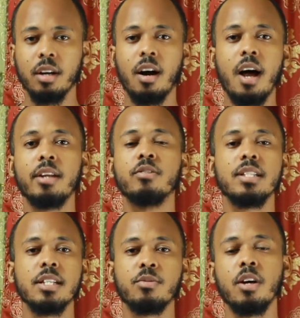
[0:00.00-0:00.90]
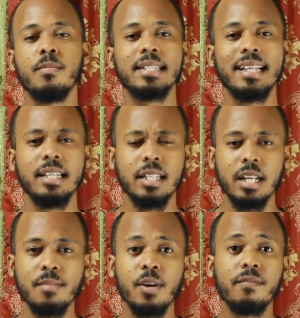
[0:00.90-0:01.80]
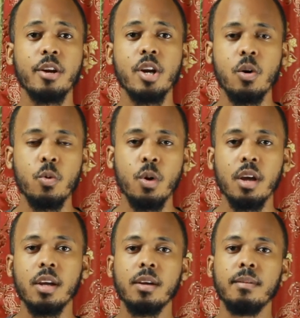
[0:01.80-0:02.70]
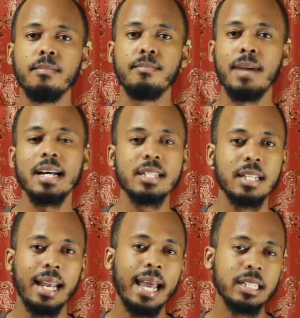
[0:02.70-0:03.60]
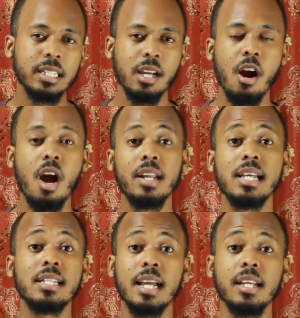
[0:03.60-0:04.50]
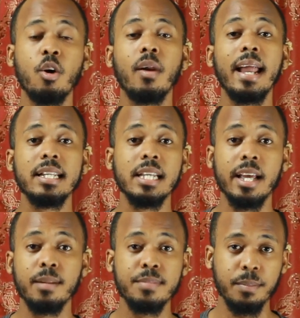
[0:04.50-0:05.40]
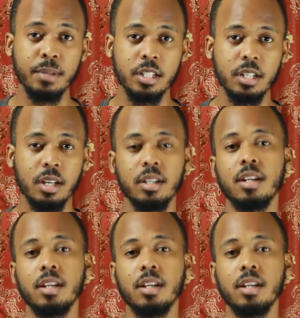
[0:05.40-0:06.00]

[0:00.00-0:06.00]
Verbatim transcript: All of those things will come at a later date. But for now, master lighting or understanding how lighting helps your picture.